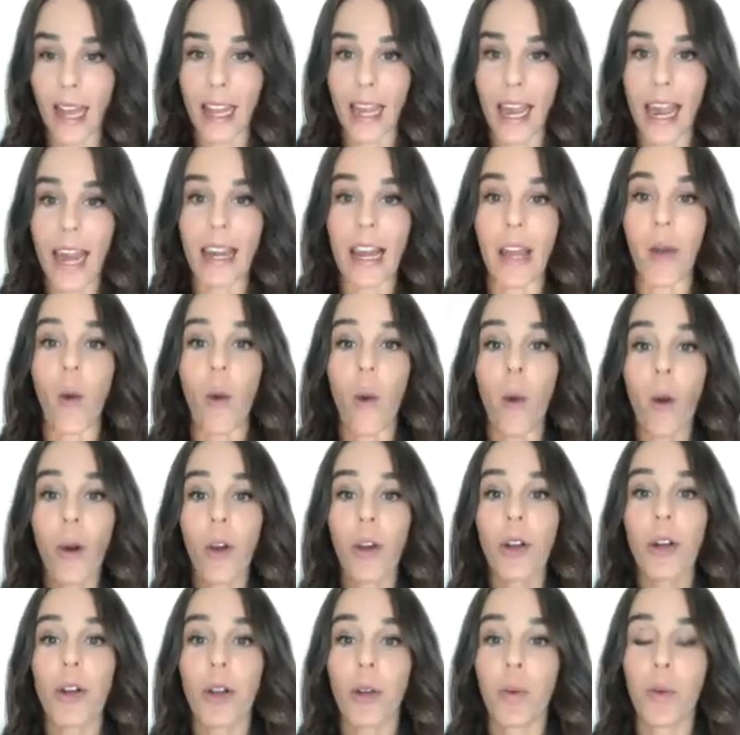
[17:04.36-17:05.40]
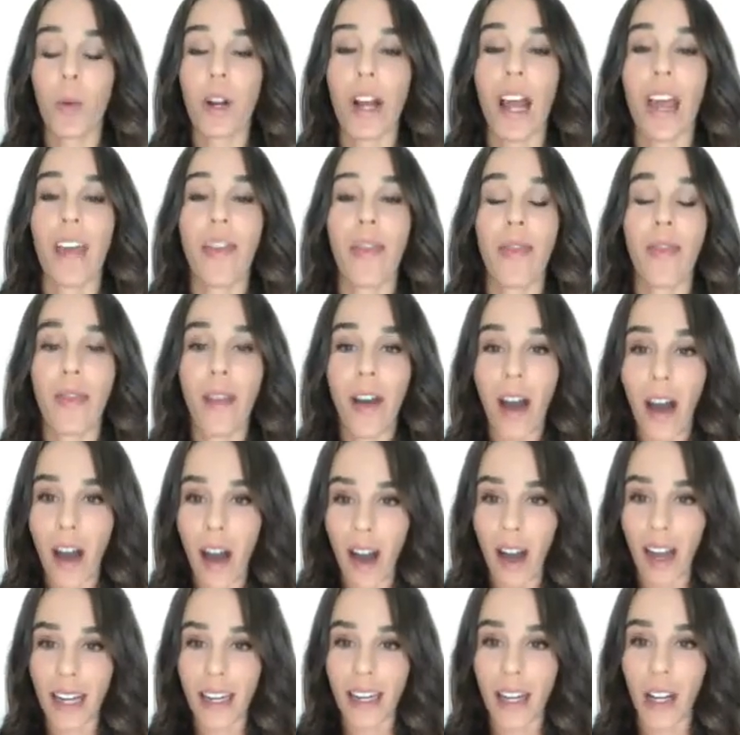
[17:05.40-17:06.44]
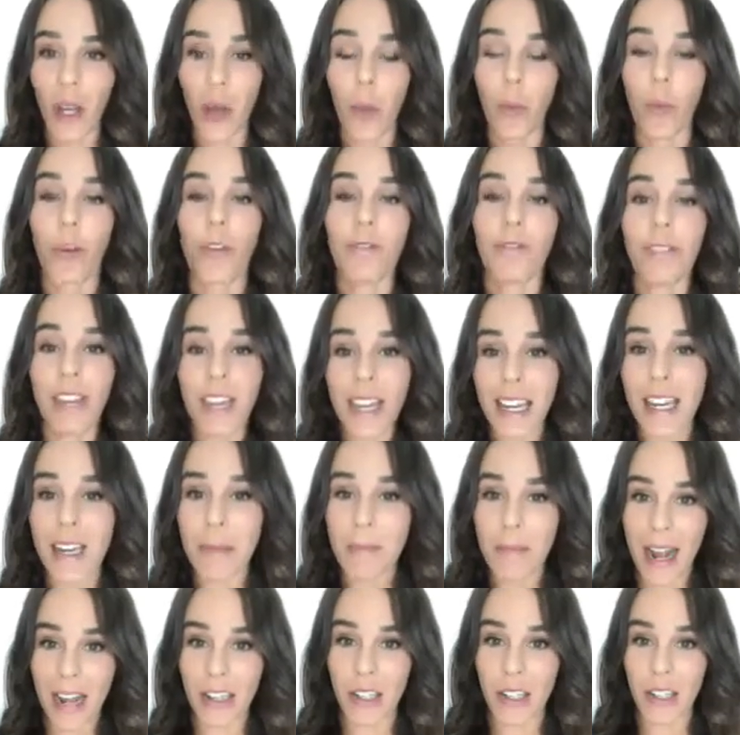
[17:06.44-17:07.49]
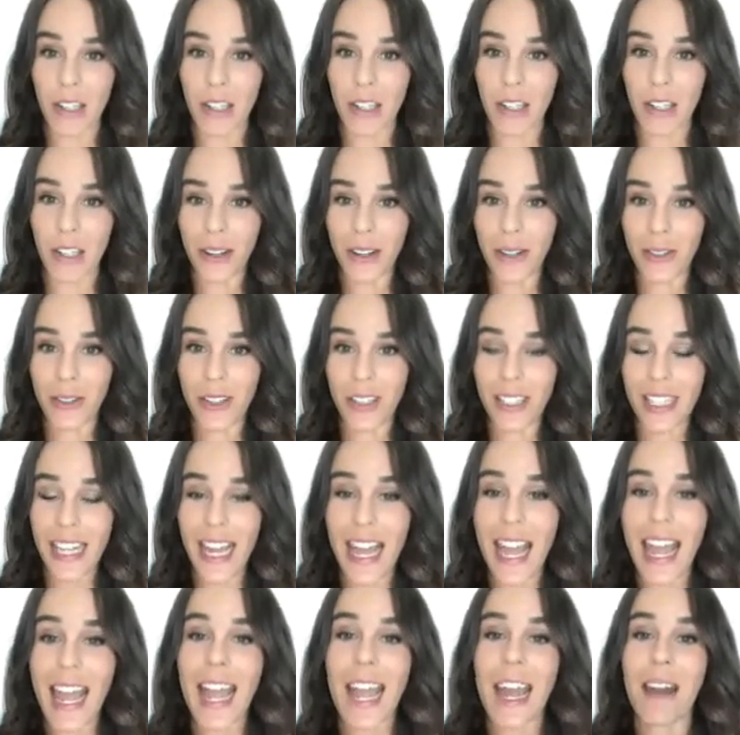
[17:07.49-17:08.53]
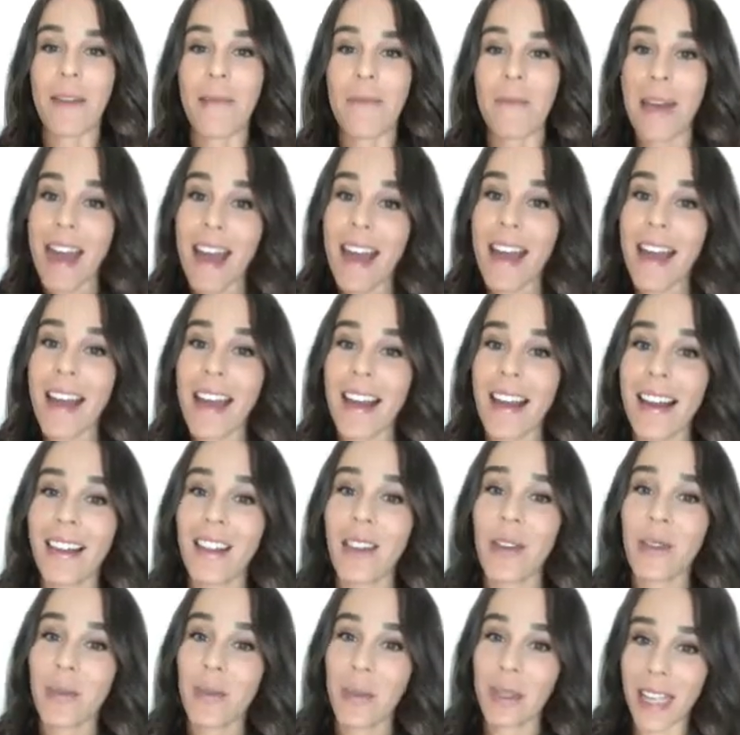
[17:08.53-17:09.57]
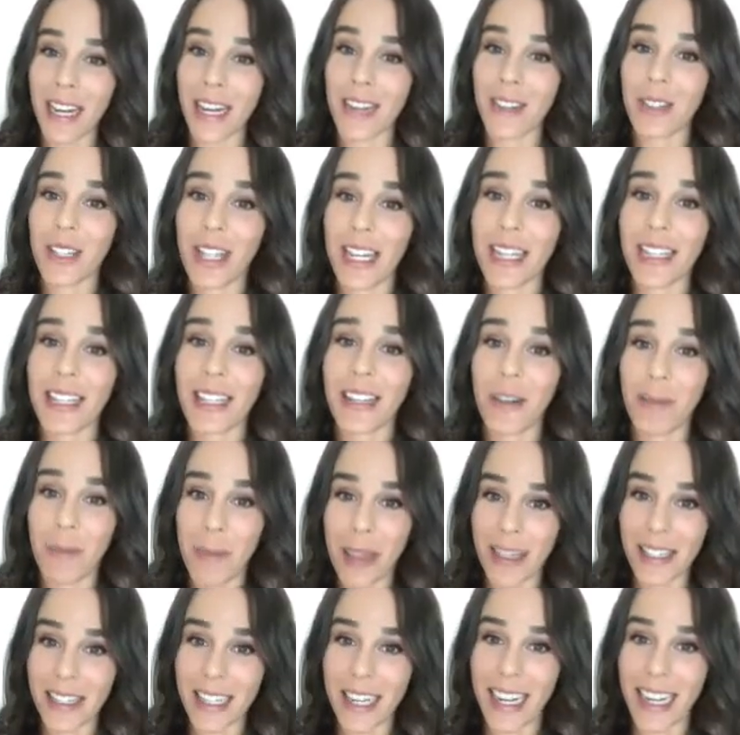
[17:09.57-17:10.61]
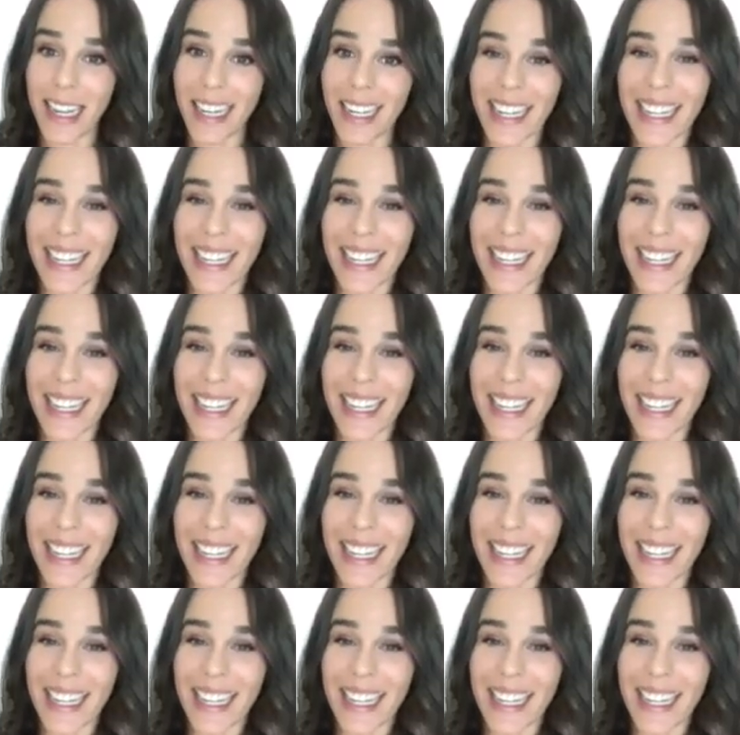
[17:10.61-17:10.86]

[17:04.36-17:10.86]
and I ordered what I thought were vegan mashed potatoes. And man, those potatoes tasted amazing.